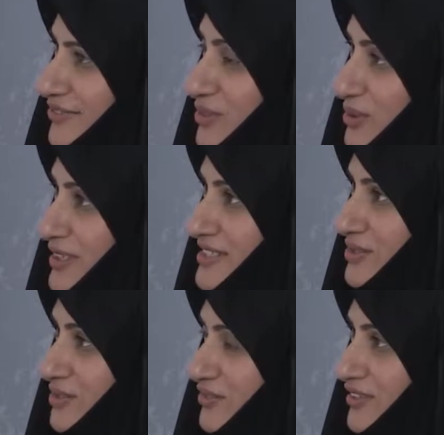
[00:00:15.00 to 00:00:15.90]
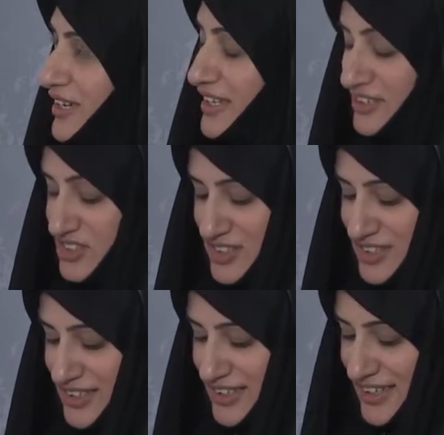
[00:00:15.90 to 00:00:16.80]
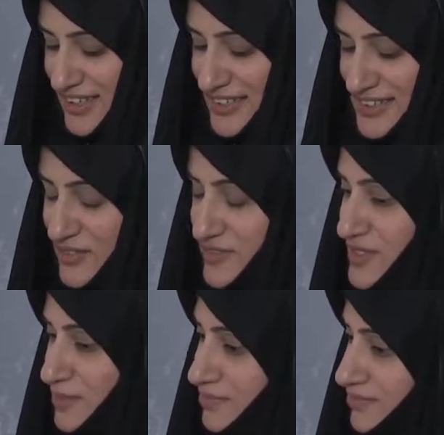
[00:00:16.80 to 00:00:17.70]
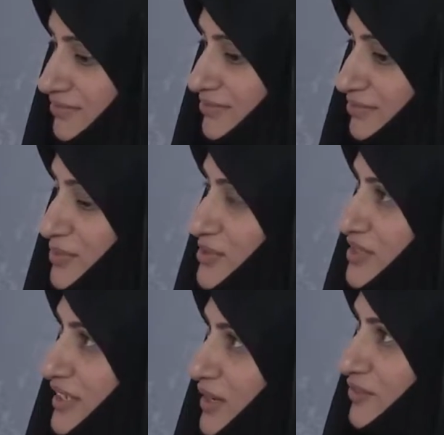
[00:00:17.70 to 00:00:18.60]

food that's good for energy and obviously boosting our